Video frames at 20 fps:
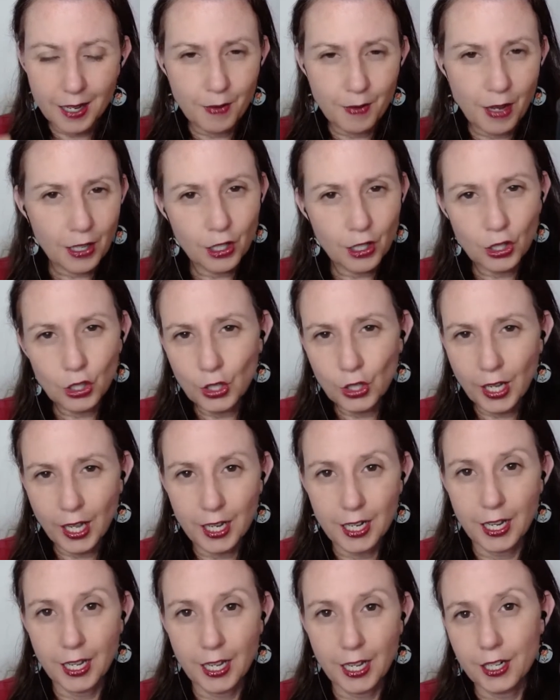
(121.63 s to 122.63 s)
I'm not going to learn how
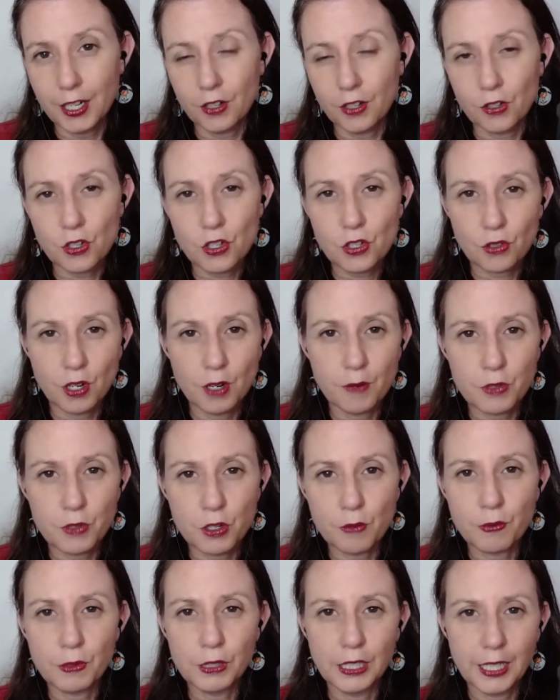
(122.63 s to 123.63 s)
to edit or script
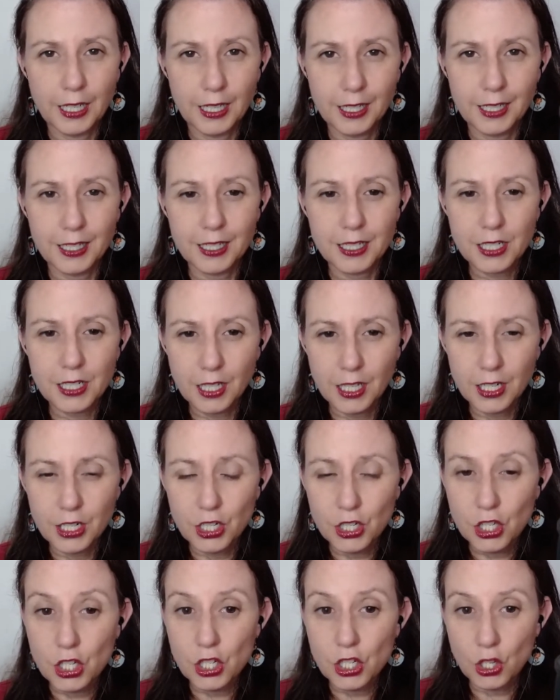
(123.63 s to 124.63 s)
or plan until I
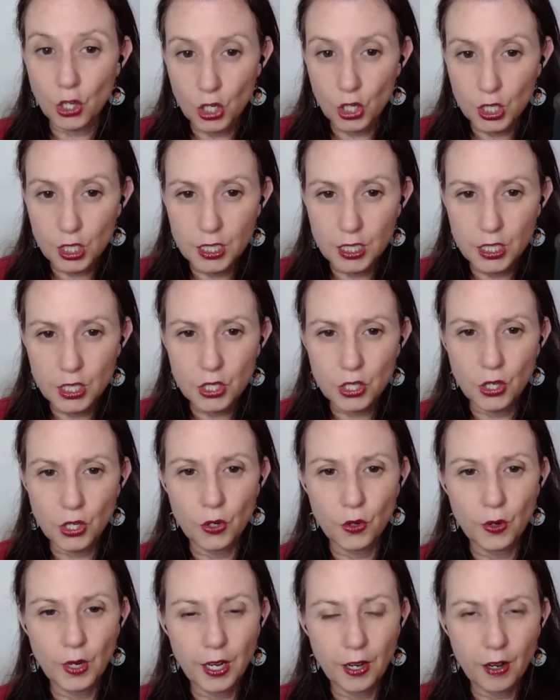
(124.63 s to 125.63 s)
just start.
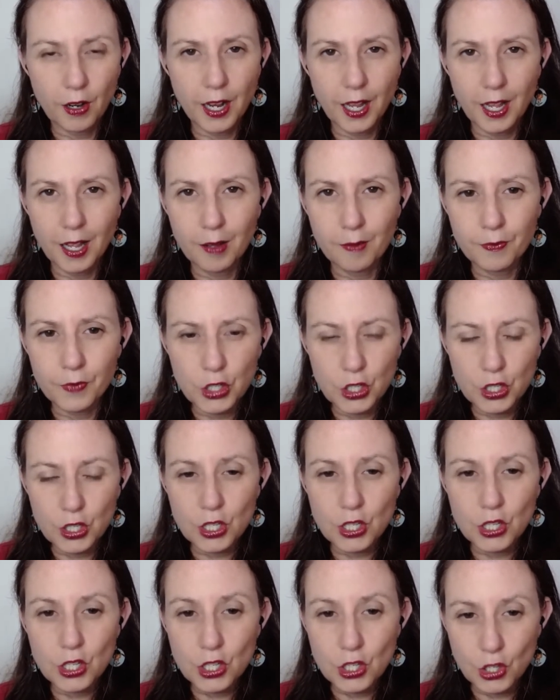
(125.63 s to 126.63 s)
So here I am
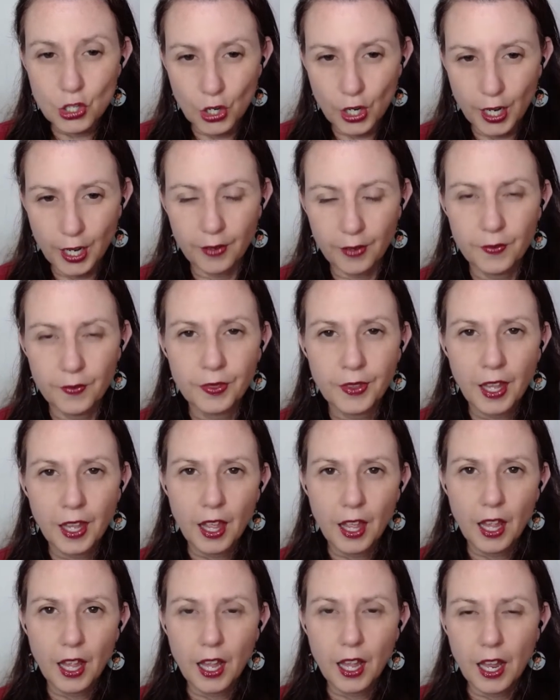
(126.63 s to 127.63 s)
just starting.
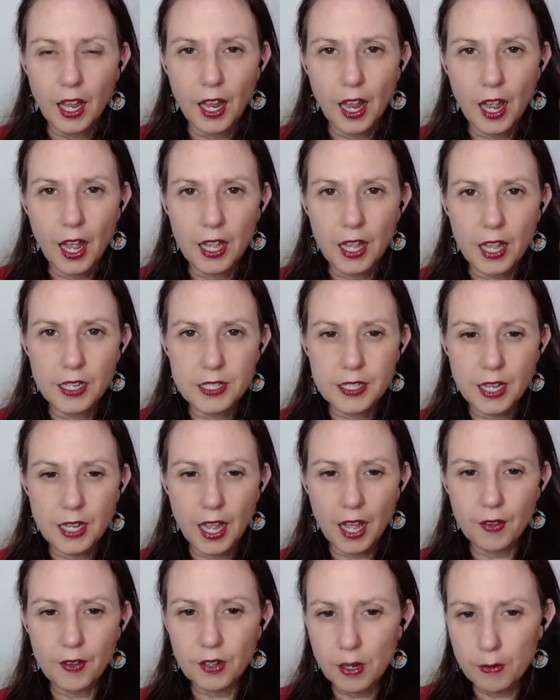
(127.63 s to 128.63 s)
And I
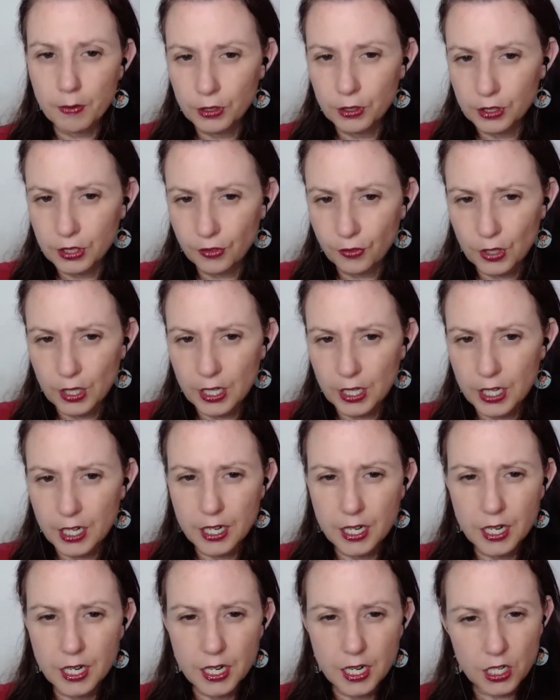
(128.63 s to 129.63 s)
have a couple of different
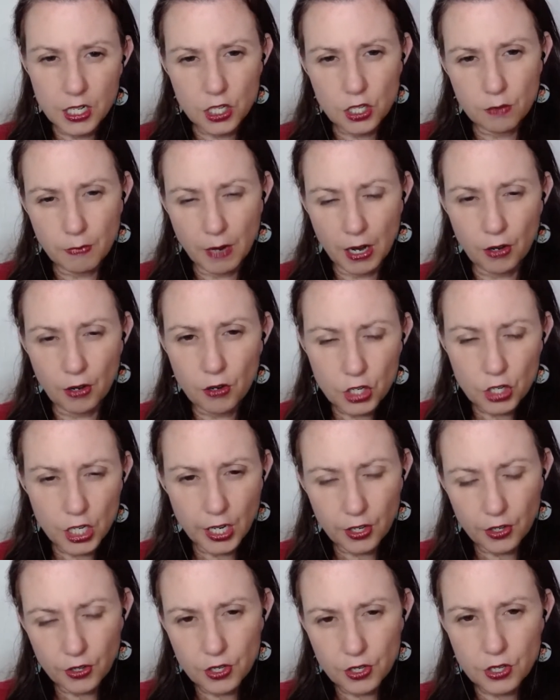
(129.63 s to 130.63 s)
niche micro
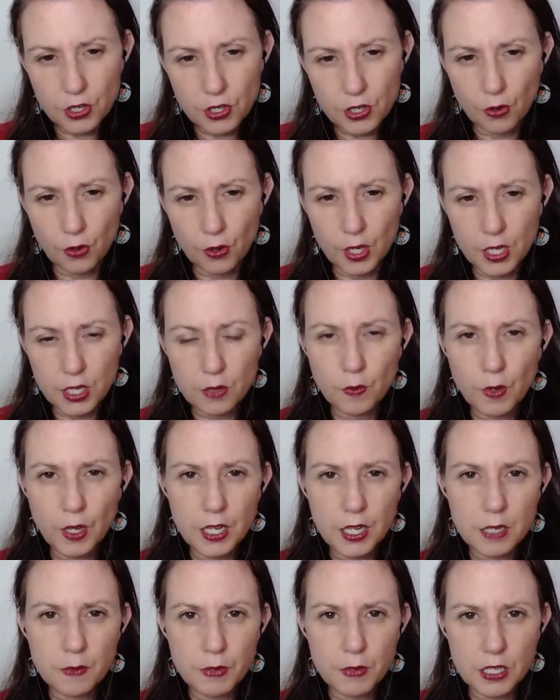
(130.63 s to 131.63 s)
channels. So this one
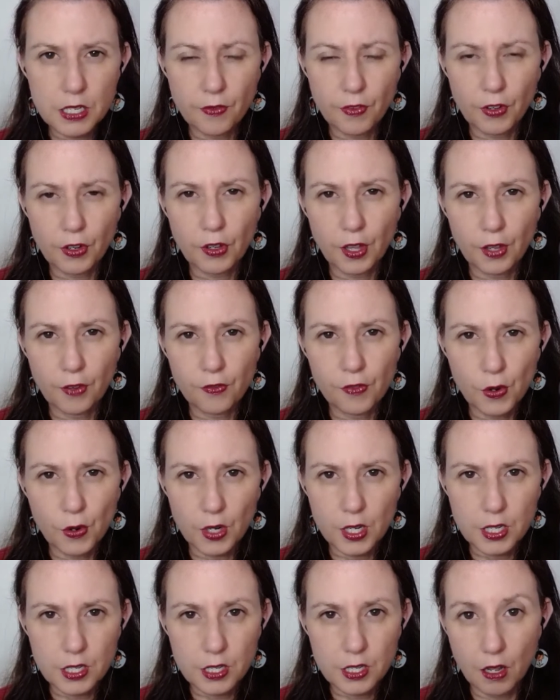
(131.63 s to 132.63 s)
is specifically
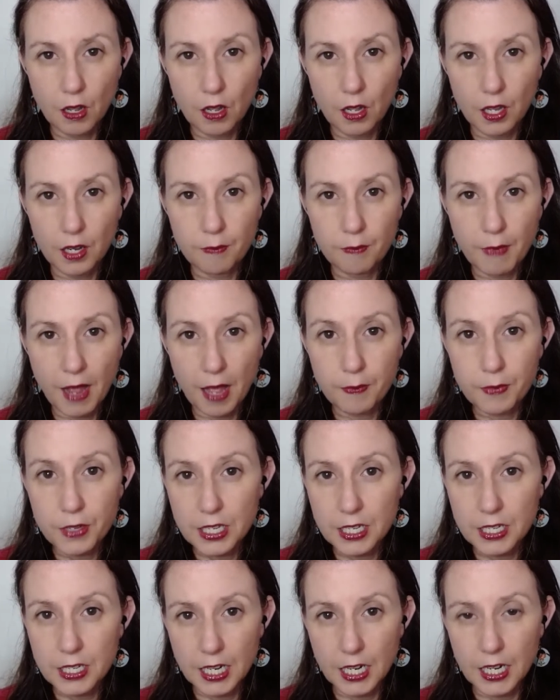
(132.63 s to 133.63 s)
focused on maps,
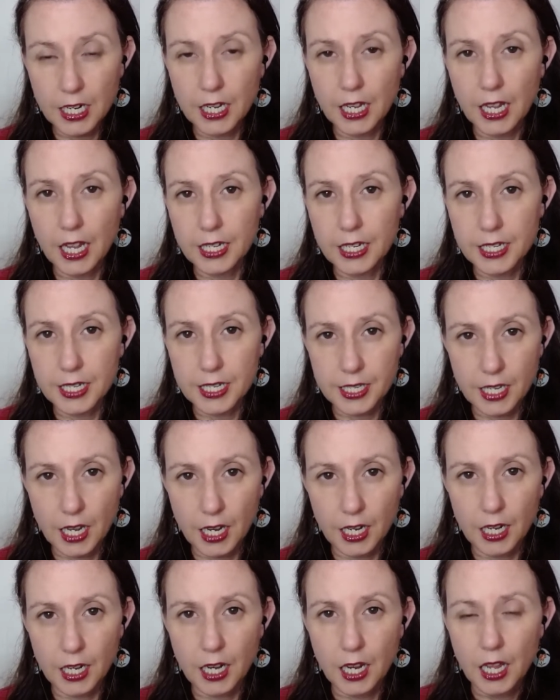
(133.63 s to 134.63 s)
data, and
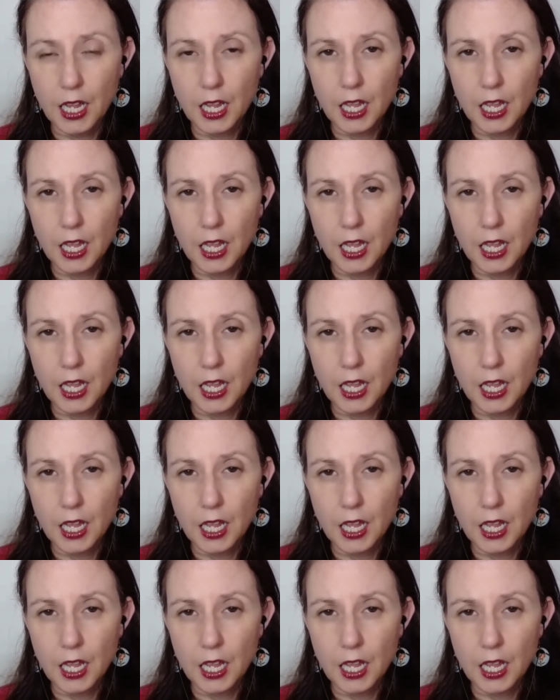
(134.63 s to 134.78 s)
design.